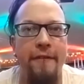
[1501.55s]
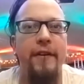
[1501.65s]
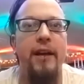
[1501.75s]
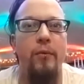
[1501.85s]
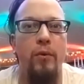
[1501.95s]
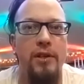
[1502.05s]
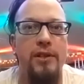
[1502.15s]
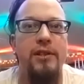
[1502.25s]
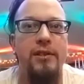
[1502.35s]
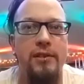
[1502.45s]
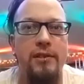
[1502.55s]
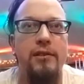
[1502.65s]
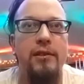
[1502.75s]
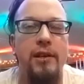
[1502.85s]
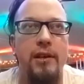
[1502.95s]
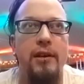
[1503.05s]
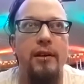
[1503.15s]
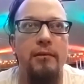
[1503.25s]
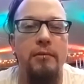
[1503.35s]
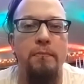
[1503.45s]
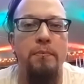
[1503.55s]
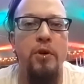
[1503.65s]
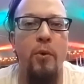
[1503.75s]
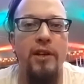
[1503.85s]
of it was doing a